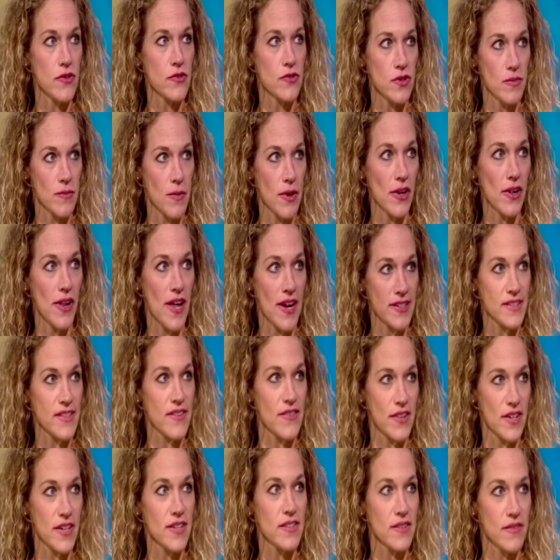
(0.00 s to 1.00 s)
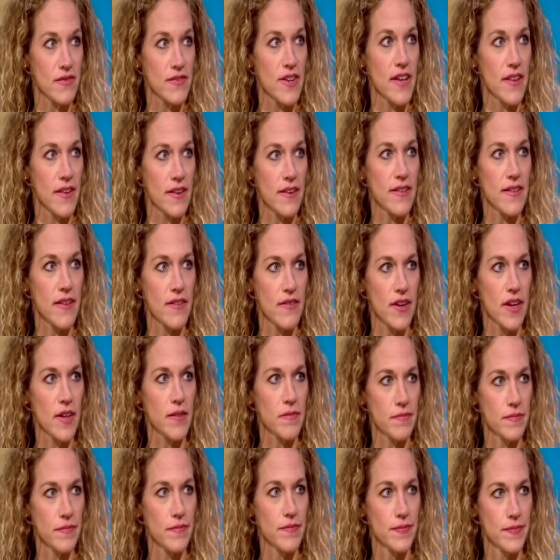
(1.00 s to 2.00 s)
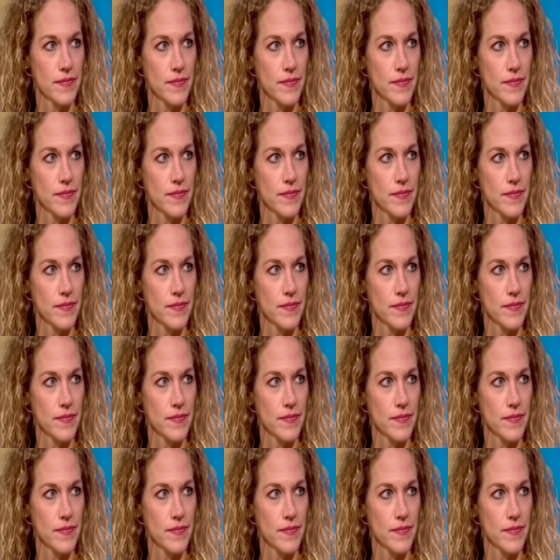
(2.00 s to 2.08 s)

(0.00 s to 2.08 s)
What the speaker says: instrumental activities of daily living.